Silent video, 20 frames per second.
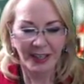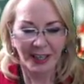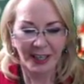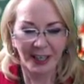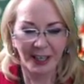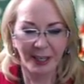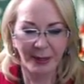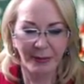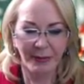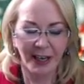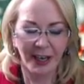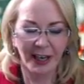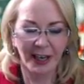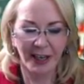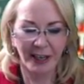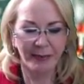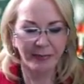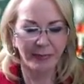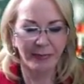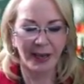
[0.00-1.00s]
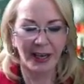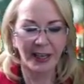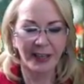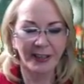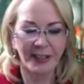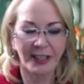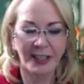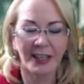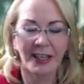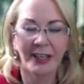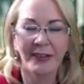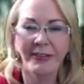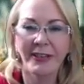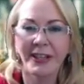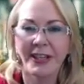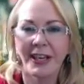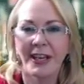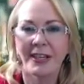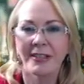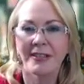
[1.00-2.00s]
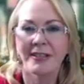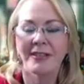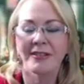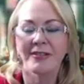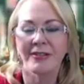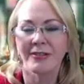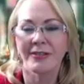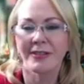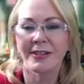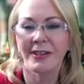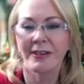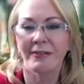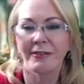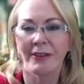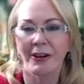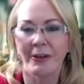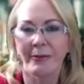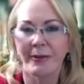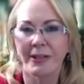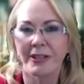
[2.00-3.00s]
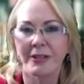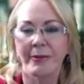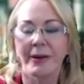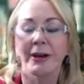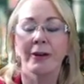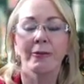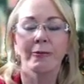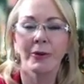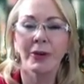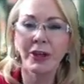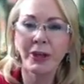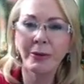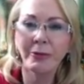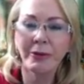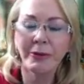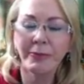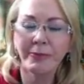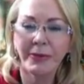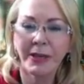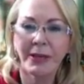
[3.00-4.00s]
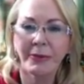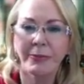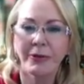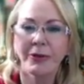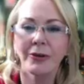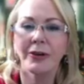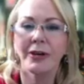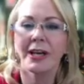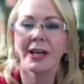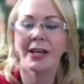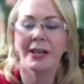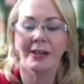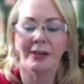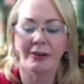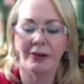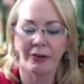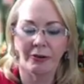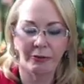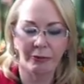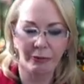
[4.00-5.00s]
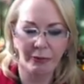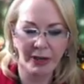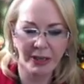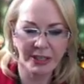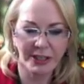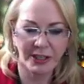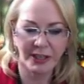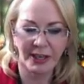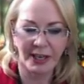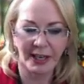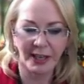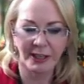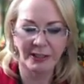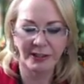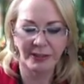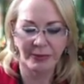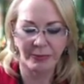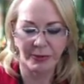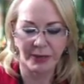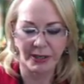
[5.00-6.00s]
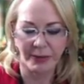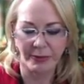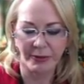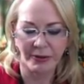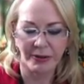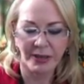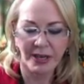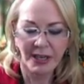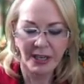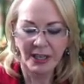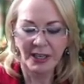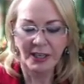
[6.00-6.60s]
But the 11th house is also very much about working with people and reaching out to people.